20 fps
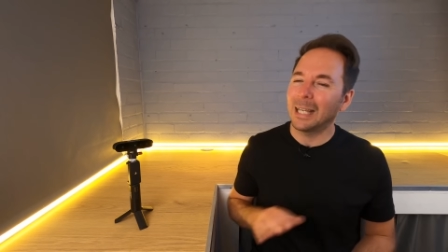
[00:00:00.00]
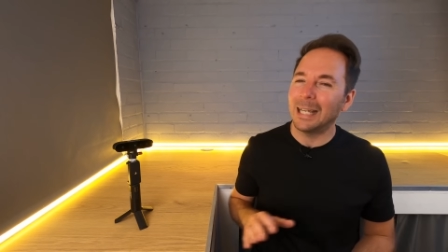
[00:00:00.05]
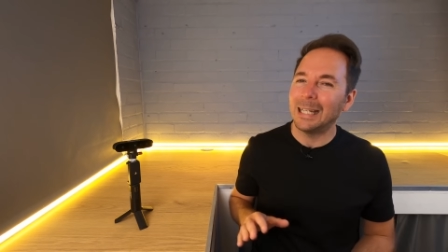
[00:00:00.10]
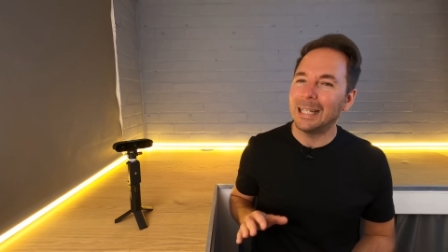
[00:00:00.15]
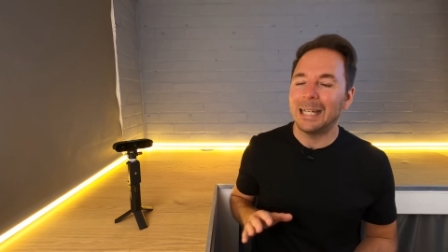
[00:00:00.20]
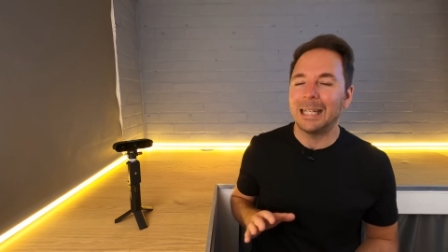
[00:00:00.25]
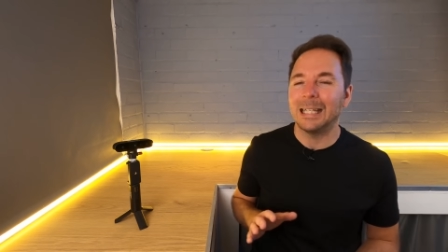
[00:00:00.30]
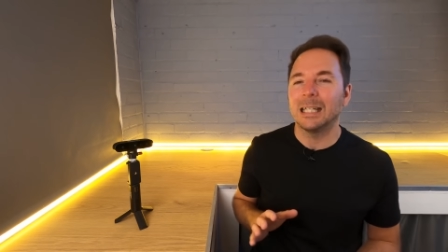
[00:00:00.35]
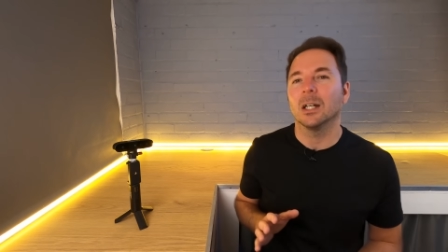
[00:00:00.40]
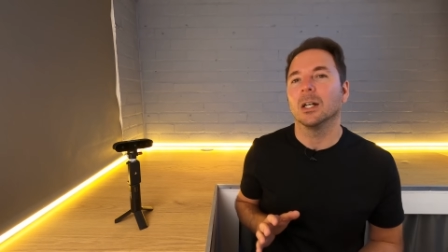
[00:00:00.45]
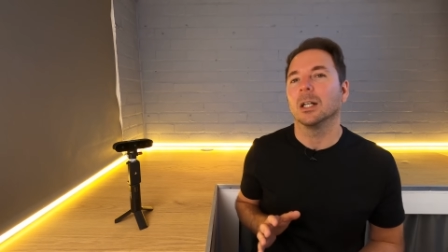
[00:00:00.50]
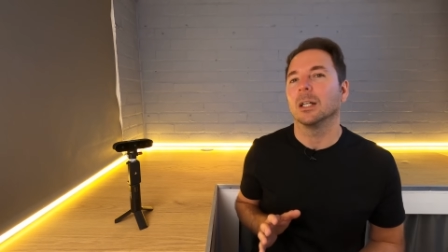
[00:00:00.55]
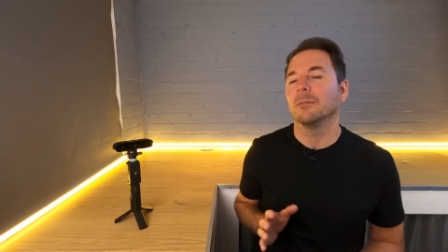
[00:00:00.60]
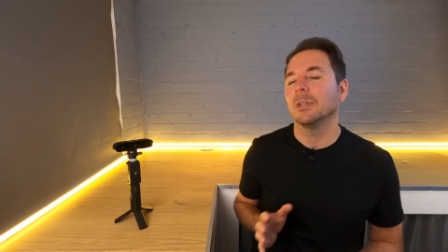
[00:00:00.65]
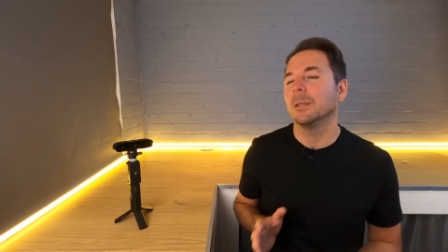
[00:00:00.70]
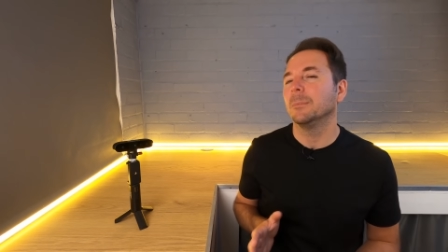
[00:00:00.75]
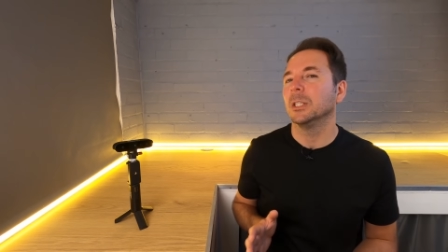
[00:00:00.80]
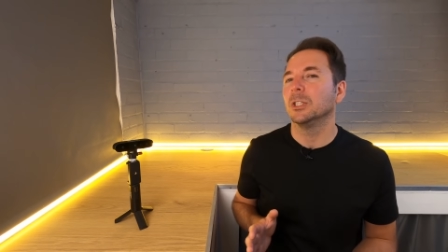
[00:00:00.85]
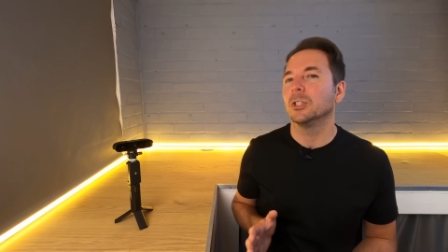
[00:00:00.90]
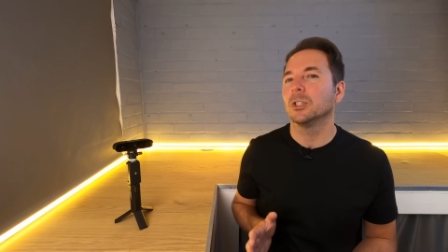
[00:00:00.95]
getting any kind of
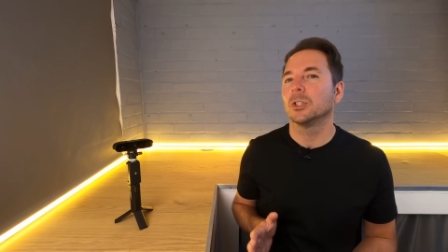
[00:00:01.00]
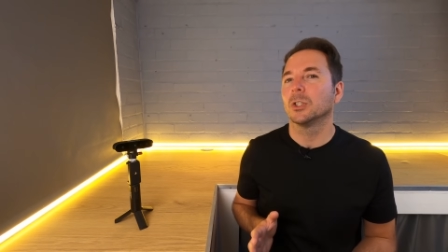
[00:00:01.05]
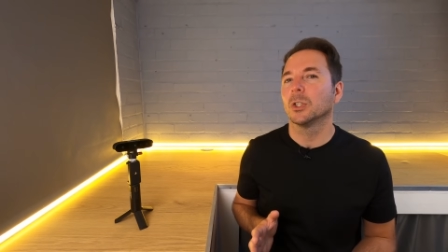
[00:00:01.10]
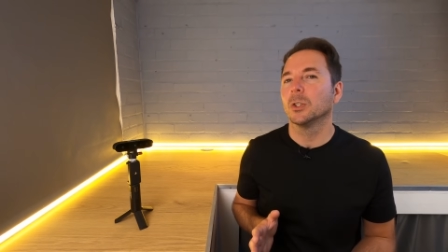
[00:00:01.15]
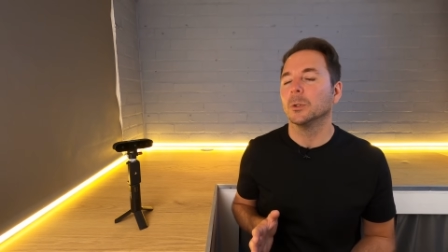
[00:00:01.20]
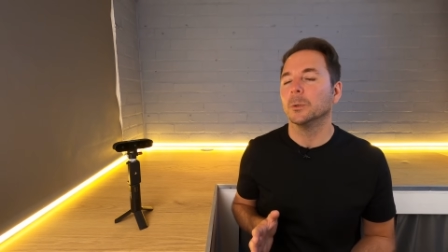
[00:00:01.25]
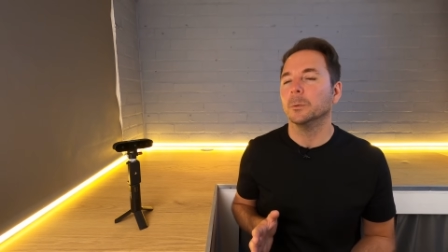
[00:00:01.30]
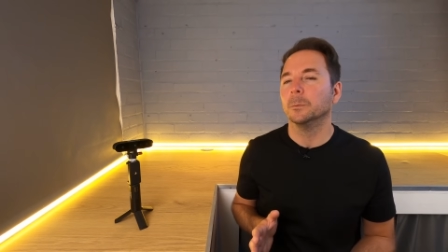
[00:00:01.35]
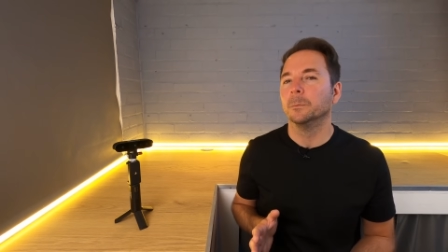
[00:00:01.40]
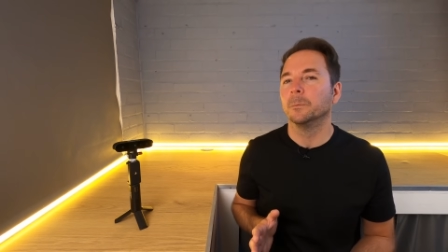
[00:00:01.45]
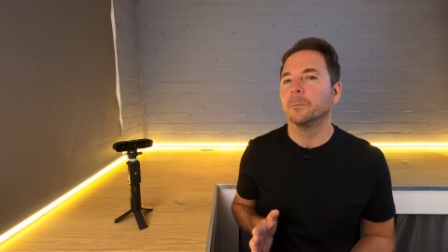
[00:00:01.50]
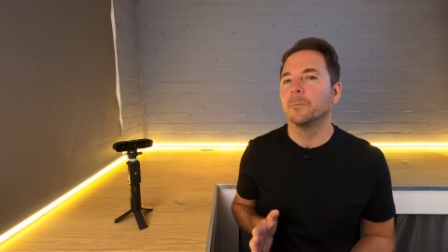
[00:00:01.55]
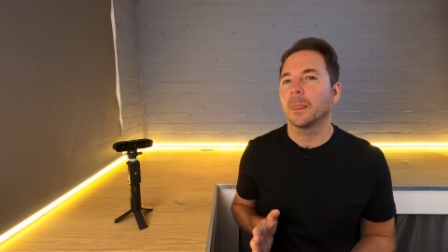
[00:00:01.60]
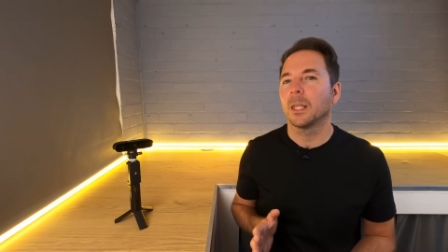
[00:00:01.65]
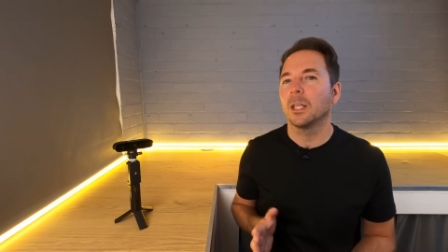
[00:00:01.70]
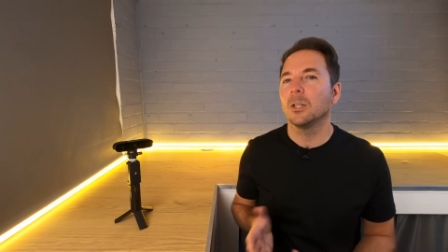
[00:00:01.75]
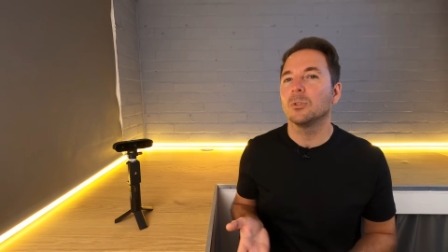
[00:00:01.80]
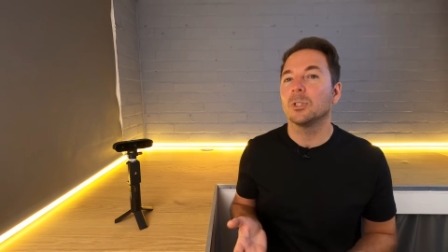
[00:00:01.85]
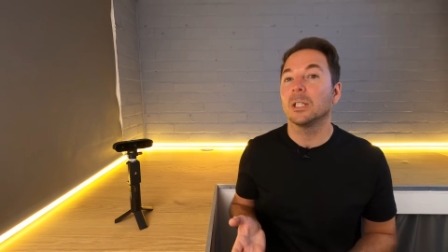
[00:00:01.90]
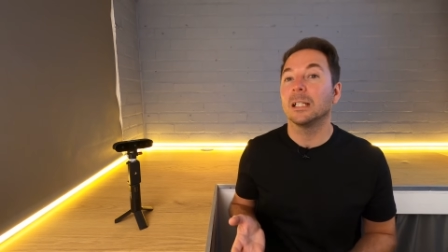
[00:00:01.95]
image at all.
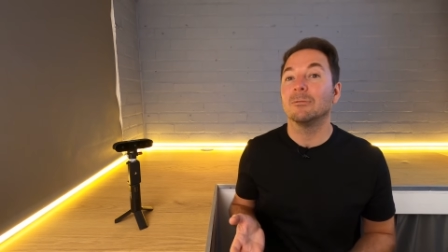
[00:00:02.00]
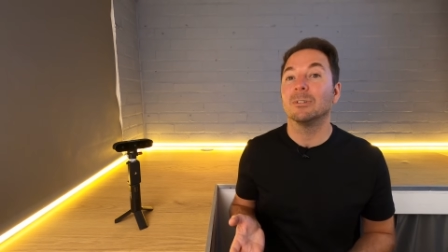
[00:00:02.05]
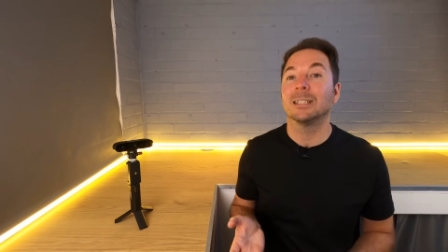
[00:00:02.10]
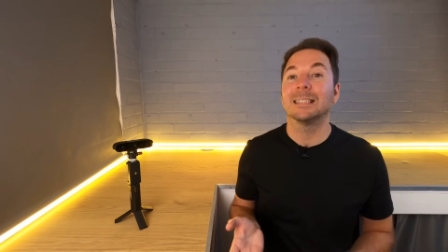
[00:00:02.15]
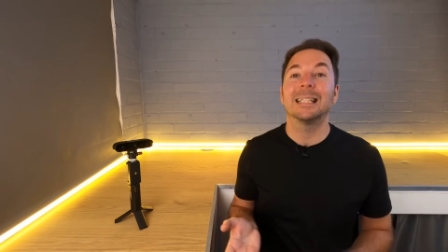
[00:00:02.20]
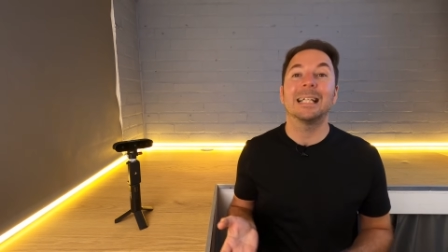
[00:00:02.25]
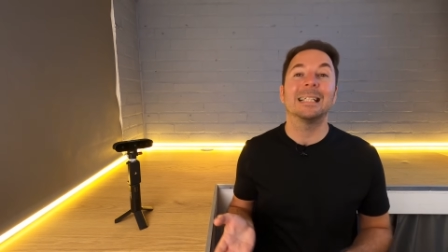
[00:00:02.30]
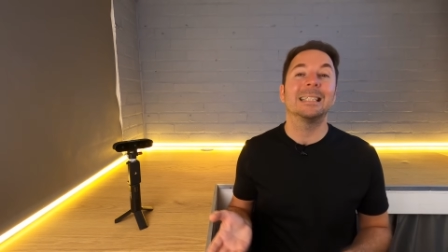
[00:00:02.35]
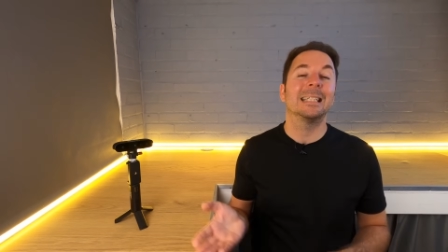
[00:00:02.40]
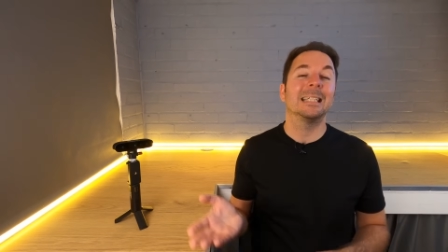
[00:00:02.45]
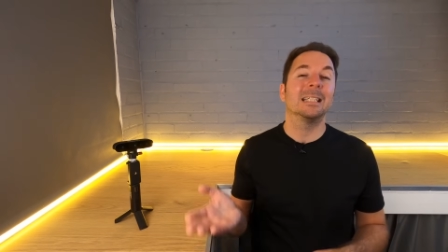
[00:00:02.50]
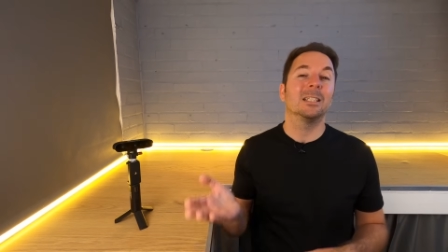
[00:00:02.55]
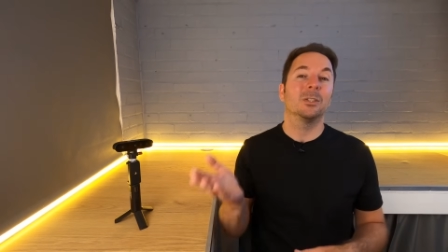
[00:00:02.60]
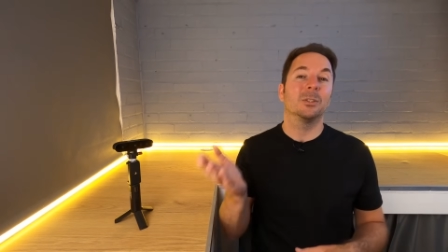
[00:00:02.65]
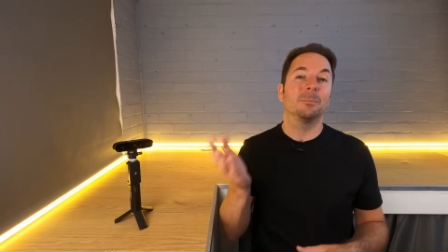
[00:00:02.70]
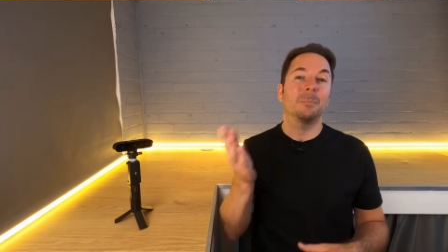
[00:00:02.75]
Usually resetting